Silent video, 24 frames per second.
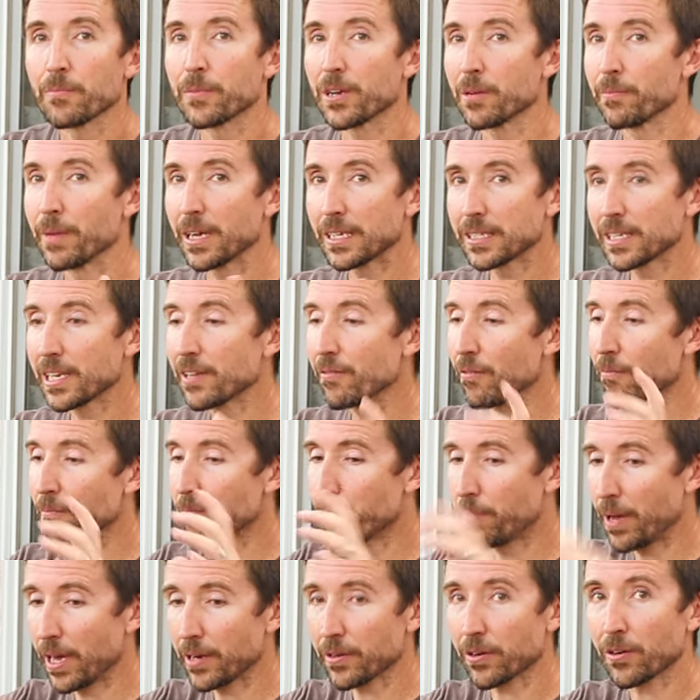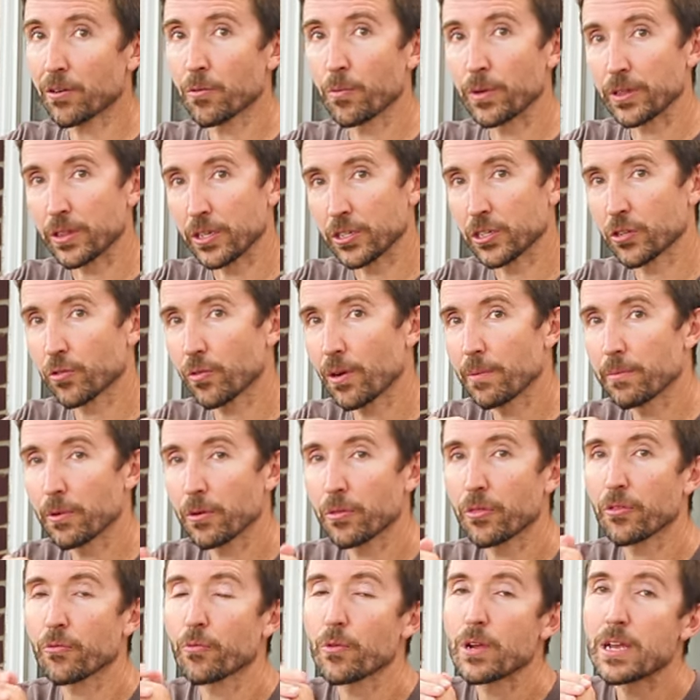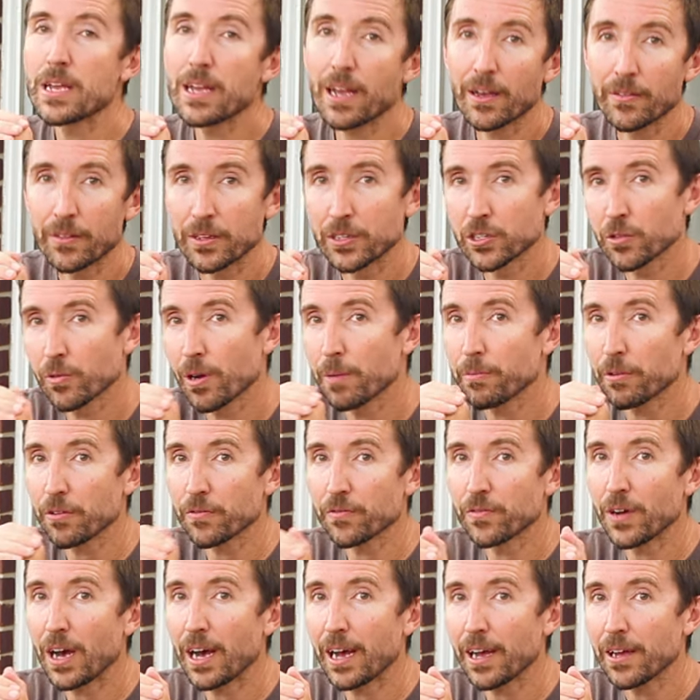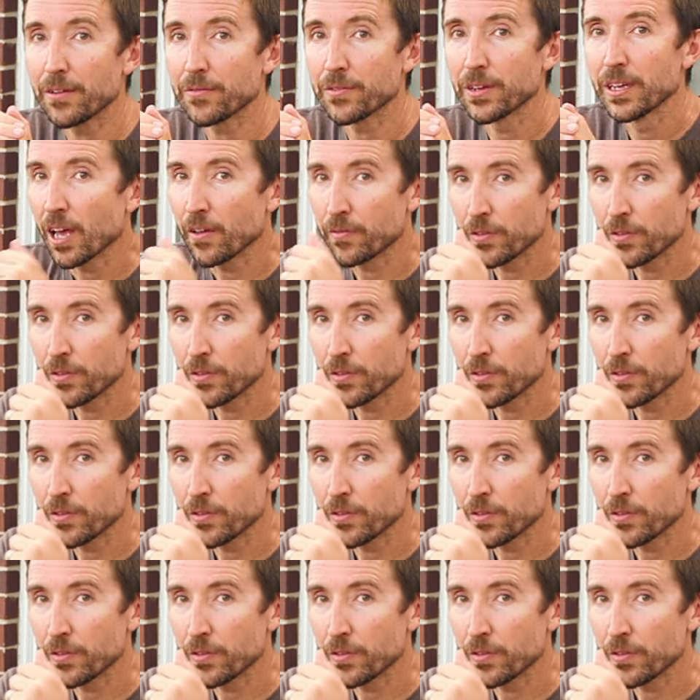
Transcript: But it makes it even better with the Tremor 3 and the Tremor 5.